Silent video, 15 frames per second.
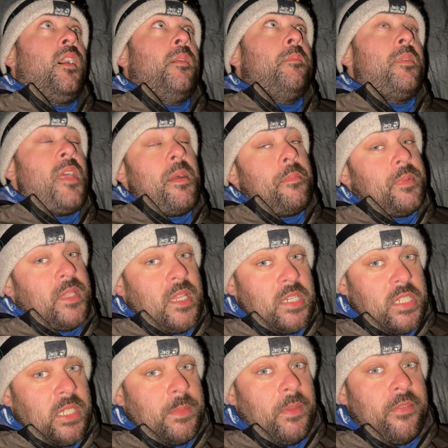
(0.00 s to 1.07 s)
but then
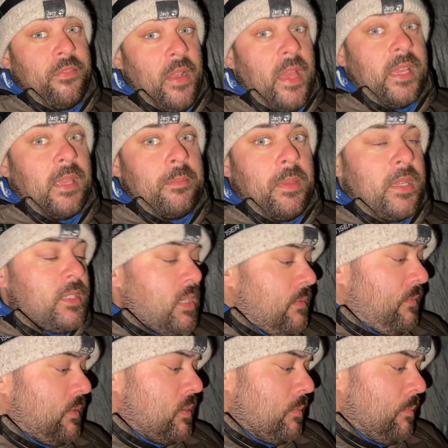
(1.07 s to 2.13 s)
potentially be flagging big time
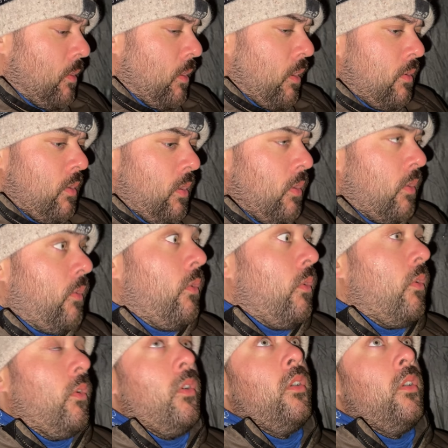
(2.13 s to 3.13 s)
for tomorrow, or